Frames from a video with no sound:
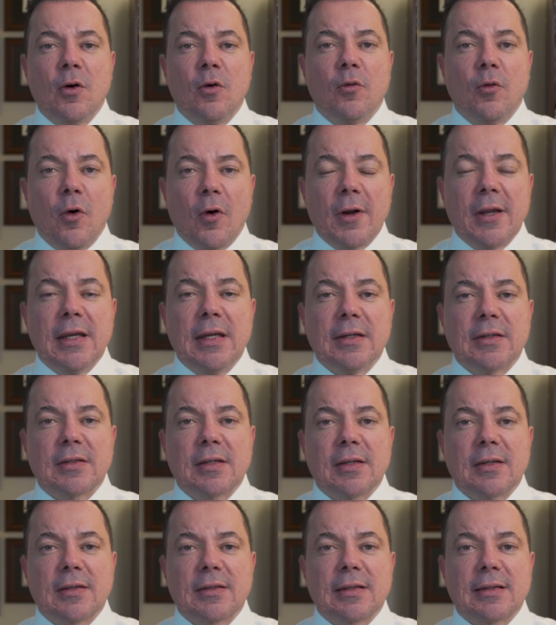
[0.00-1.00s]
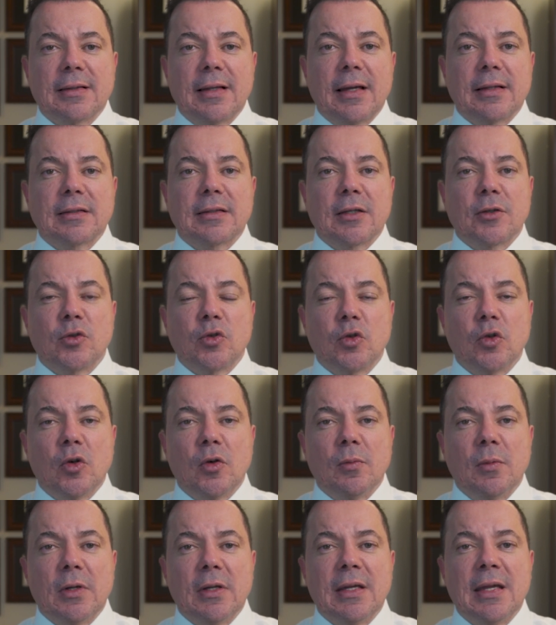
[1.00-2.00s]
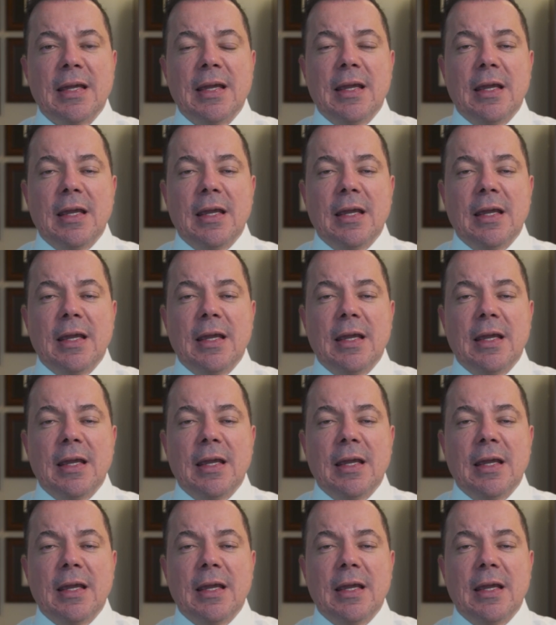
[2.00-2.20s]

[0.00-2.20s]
For instance, let's assume